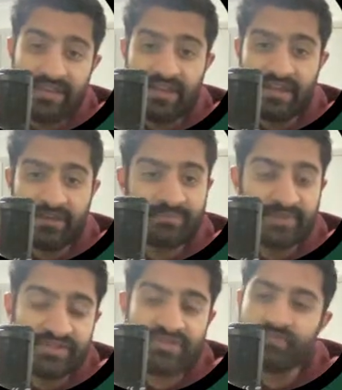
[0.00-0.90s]
there in a
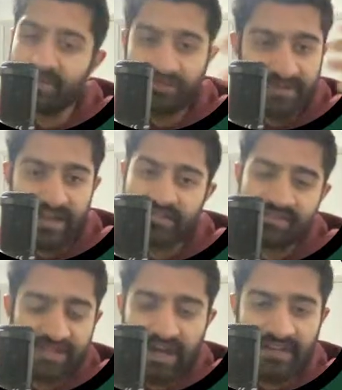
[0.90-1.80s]
position where you can
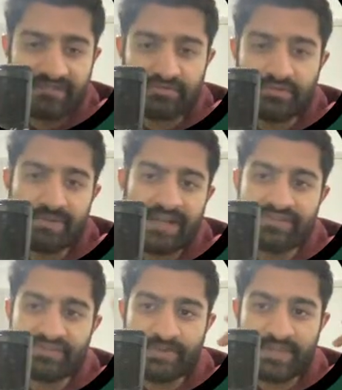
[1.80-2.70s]
actually target some good
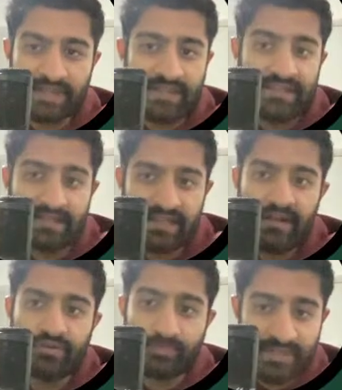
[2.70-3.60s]
players this week, like
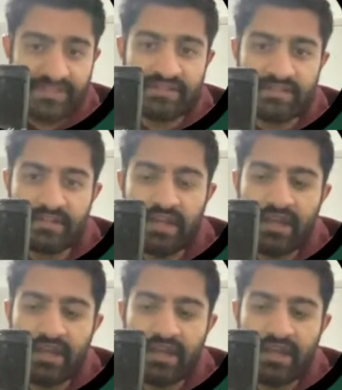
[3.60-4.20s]
Kikau or Preston.